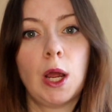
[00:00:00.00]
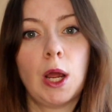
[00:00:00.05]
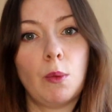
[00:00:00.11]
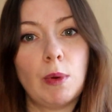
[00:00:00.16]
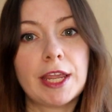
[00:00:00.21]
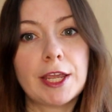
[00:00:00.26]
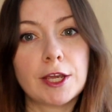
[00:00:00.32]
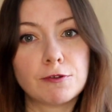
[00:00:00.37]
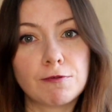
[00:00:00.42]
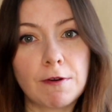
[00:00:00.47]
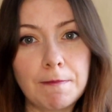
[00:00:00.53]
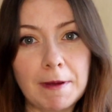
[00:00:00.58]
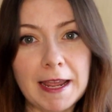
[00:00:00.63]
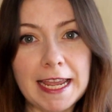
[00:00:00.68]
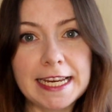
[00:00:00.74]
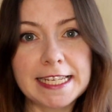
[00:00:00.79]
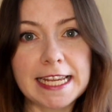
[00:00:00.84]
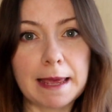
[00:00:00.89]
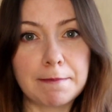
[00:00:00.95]
We could
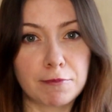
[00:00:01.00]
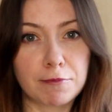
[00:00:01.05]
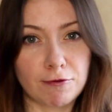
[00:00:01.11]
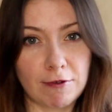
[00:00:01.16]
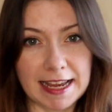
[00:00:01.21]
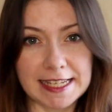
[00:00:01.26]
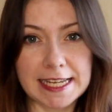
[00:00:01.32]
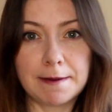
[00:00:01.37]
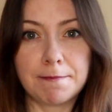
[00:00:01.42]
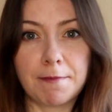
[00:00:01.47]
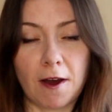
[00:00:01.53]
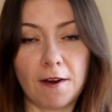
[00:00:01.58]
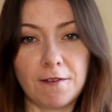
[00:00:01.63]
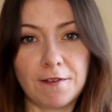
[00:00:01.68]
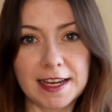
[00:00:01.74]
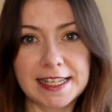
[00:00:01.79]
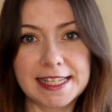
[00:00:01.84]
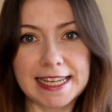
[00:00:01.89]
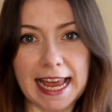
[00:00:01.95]
repeat a present
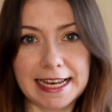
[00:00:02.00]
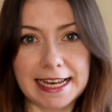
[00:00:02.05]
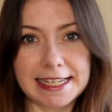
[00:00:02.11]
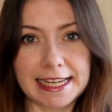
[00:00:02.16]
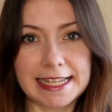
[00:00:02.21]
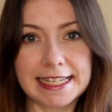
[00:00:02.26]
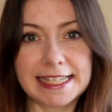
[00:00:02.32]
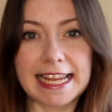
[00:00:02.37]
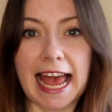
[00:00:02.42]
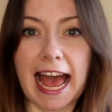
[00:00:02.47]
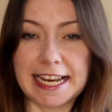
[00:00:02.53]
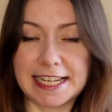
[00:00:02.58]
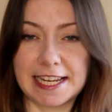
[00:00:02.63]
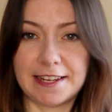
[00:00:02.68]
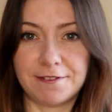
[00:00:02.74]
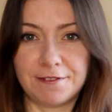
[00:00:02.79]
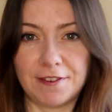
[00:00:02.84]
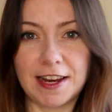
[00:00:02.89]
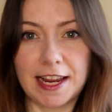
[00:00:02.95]
perfect sentence ad
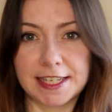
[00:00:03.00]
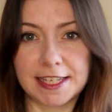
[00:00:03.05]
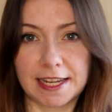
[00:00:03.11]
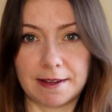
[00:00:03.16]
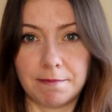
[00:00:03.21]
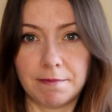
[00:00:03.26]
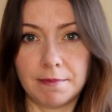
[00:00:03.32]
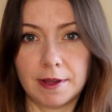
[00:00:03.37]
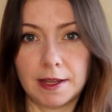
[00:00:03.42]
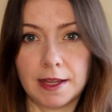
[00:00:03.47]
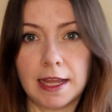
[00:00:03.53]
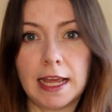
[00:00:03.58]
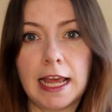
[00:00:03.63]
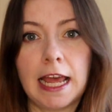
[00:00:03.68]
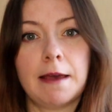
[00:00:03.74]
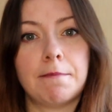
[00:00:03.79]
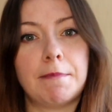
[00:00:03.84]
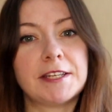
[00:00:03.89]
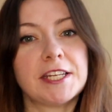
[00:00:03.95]
infinitum,
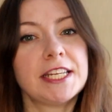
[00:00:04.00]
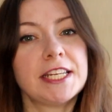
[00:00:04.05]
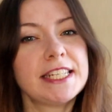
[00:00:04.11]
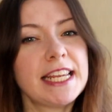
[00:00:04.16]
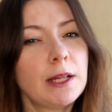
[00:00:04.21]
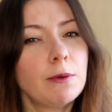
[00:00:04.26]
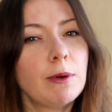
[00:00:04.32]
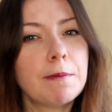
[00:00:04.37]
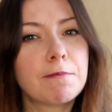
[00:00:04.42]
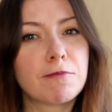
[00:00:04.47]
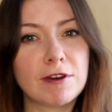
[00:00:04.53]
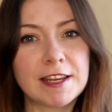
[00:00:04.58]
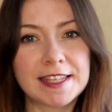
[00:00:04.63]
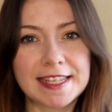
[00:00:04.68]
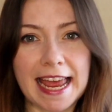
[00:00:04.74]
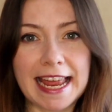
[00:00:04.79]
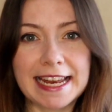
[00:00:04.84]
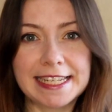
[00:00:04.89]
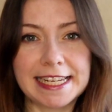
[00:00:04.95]
but until we
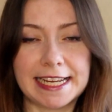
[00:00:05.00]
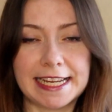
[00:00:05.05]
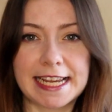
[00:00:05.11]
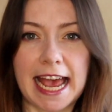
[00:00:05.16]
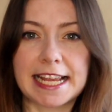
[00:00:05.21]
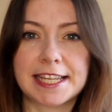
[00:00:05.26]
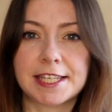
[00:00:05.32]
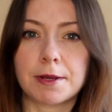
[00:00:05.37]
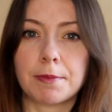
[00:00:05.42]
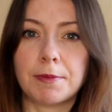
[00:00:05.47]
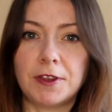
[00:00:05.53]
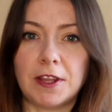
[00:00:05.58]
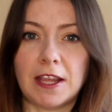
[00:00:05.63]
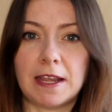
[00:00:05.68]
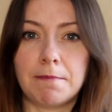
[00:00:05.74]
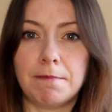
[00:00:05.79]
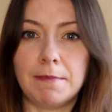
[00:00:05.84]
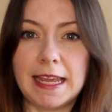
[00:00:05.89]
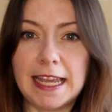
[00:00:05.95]
present it as
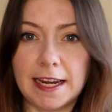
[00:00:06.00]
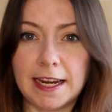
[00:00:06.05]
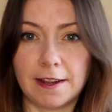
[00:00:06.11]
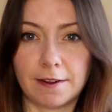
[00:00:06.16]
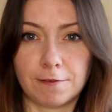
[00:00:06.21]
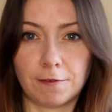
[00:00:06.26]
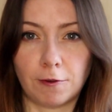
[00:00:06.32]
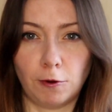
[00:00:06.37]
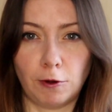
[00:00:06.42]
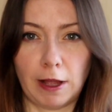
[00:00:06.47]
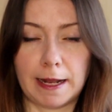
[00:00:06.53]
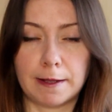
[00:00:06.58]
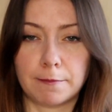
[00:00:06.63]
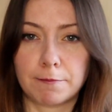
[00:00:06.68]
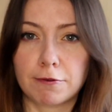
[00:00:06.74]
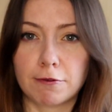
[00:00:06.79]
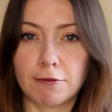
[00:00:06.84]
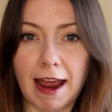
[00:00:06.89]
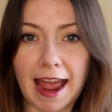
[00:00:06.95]
something meaningful
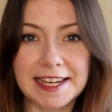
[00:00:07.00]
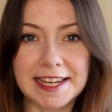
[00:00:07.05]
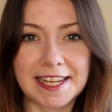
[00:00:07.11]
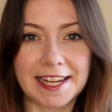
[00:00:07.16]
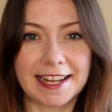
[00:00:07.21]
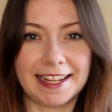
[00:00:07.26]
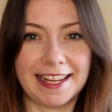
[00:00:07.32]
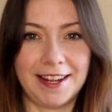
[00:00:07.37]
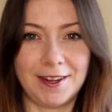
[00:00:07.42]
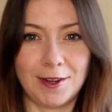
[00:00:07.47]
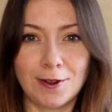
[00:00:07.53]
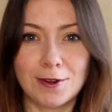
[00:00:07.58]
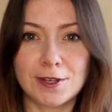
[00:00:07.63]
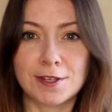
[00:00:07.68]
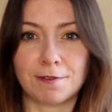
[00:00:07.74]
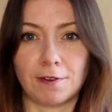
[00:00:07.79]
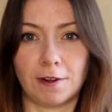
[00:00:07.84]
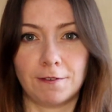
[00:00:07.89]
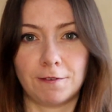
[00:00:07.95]
and practically
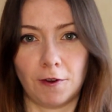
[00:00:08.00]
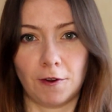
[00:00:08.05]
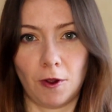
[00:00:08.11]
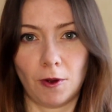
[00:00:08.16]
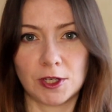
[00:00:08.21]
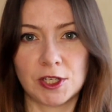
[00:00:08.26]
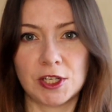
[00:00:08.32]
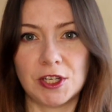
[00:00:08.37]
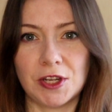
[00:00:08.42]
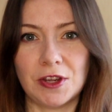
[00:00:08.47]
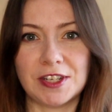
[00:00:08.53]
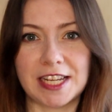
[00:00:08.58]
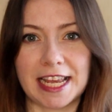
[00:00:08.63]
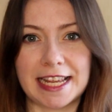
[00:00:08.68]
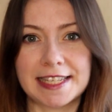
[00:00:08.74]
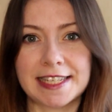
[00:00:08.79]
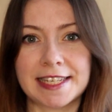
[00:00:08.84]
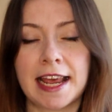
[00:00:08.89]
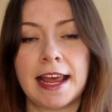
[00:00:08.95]
useful for your
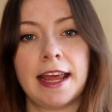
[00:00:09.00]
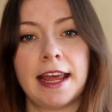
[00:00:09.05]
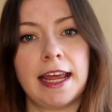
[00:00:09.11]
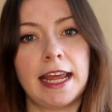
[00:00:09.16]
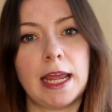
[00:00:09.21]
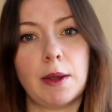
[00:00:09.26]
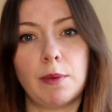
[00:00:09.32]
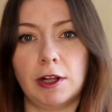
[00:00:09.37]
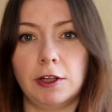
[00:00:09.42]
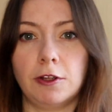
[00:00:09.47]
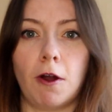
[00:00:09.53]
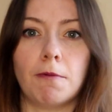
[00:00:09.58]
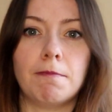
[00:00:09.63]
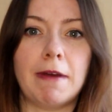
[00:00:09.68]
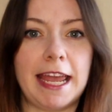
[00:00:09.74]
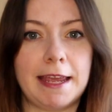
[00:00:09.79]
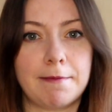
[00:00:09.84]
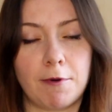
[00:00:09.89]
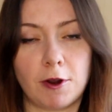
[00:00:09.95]
students, it will not
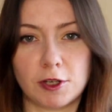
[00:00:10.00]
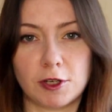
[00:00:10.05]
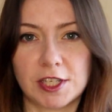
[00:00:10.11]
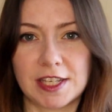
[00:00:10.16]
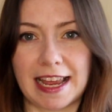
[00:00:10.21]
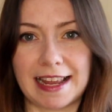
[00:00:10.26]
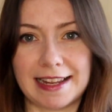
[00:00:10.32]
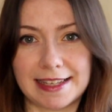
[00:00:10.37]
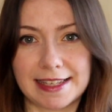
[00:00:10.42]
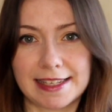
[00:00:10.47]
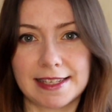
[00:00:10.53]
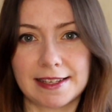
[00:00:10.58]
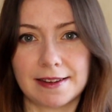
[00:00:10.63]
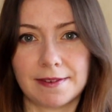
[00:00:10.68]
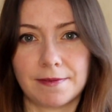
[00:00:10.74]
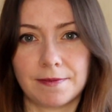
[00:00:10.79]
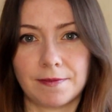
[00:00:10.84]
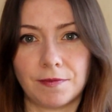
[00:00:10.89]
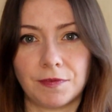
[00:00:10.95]
make much
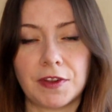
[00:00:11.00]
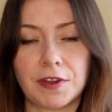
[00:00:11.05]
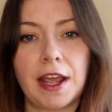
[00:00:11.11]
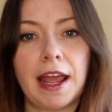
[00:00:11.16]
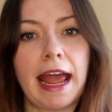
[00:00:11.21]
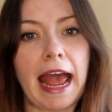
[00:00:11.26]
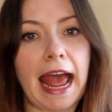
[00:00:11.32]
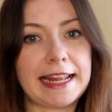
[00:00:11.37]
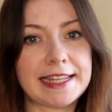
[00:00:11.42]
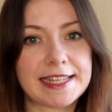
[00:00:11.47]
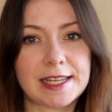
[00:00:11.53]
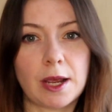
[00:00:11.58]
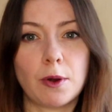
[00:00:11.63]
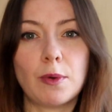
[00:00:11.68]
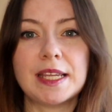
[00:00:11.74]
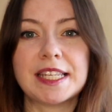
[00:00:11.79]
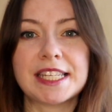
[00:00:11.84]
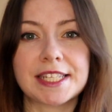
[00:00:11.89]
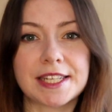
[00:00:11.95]
sense. And so
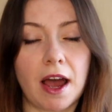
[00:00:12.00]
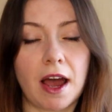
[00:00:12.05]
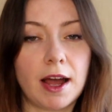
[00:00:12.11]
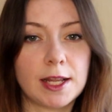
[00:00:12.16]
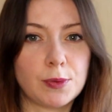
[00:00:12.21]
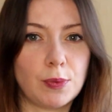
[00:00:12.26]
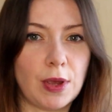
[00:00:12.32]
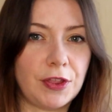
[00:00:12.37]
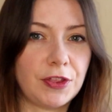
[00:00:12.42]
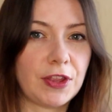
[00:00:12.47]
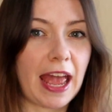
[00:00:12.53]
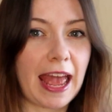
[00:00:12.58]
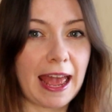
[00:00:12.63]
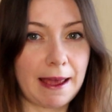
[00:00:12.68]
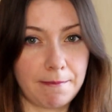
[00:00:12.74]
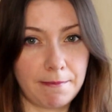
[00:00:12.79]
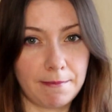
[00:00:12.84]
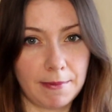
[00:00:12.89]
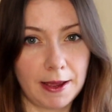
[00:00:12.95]
we start with
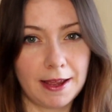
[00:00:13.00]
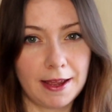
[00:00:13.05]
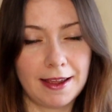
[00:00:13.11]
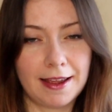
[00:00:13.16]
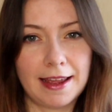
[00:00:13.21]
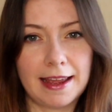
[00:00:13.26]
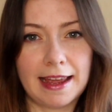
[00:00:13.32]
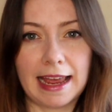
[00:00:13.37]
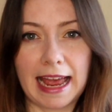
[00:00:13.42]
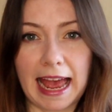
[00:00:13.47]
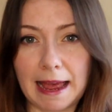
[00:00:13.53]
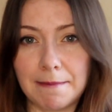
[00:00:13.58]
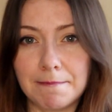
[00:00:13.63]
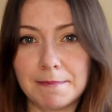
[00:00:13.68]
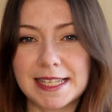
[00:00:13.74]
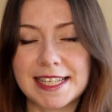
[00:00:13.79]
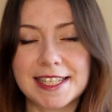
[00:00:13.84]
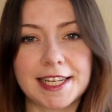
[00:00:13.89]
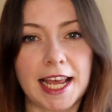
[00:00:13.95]
M.
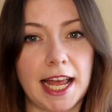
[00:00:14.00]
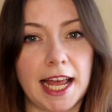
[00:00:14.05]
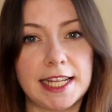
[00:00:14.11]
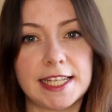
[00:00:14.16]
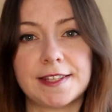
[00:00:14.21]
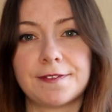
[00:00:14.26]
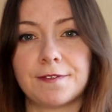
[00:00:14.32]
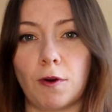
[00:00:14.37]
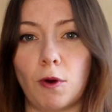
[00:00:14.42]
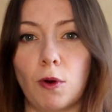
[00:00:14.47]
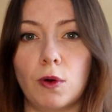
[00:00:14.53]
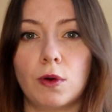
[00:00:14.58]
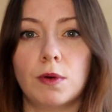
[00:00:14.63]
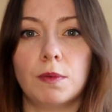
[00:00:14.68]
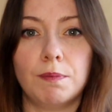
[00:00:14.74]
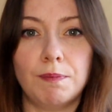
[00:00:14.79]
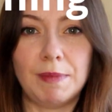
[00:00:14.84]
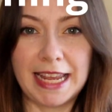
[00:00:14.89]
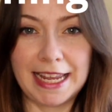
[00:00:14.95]
M stands for
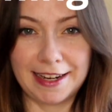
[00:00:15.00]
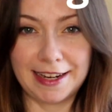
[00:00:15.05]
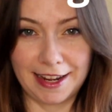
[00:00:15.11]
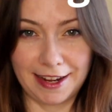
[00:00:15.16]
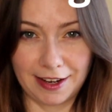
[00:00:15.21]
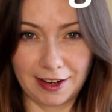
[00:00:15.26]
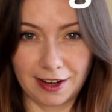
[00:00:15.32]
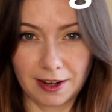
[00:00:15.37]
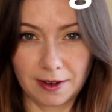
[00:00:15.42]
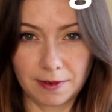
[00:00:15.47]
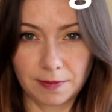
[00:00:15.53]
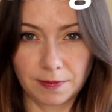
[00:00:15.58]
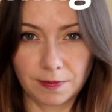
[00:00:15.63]
meaning.